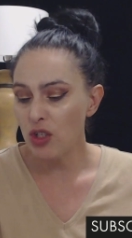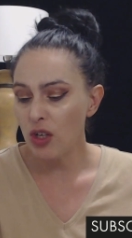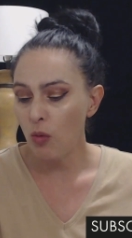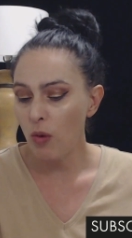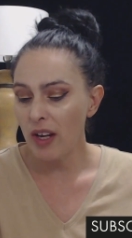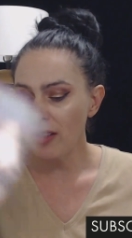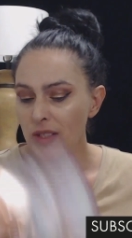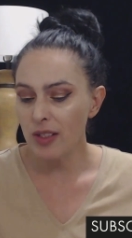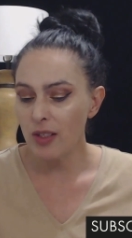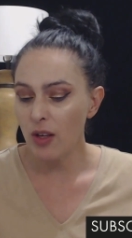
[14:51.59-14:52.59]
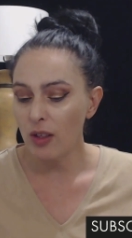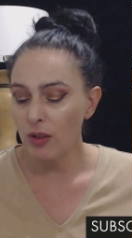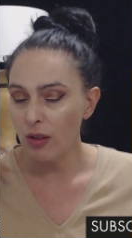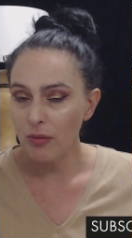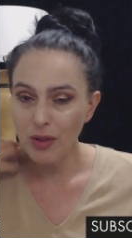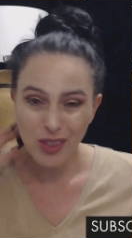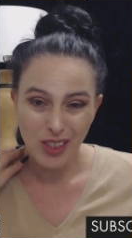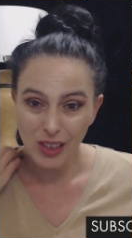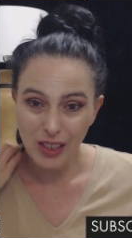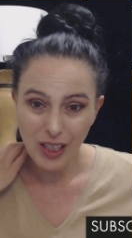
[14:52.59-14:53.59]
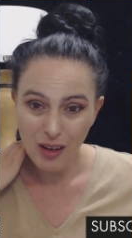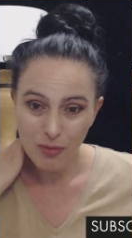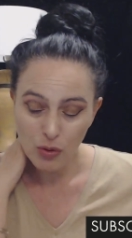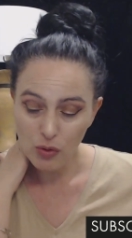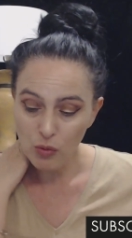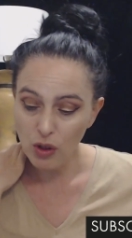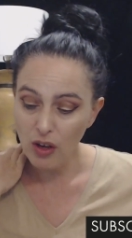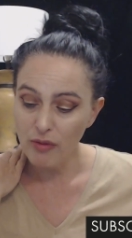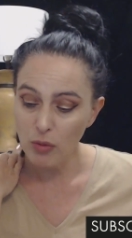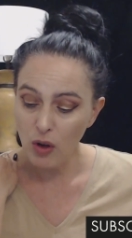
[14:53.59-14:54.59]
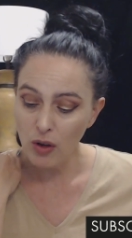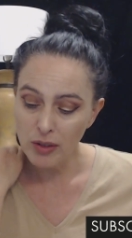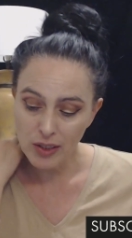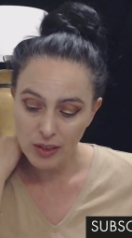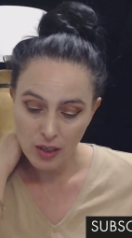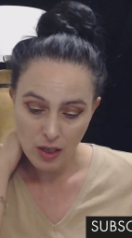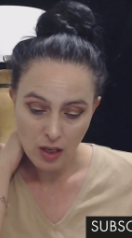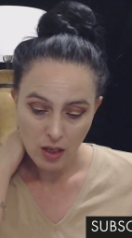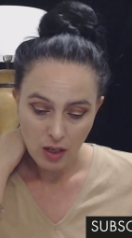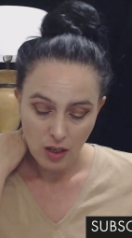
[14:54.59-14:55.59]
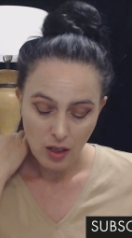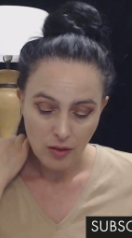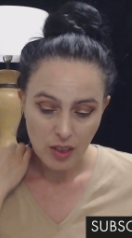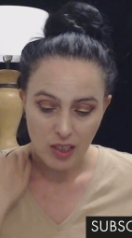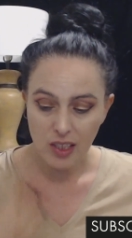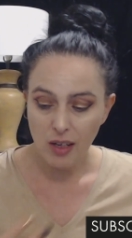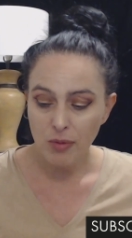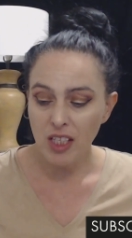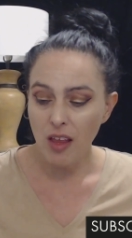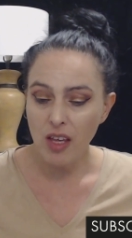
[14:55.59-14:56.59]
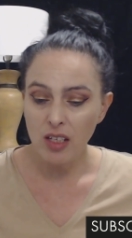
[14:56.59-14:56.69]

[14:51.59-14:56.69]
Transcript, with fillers: in awareness. It's like, look, I'm not silly, you can't pull the wool over my eyes. The steps that they're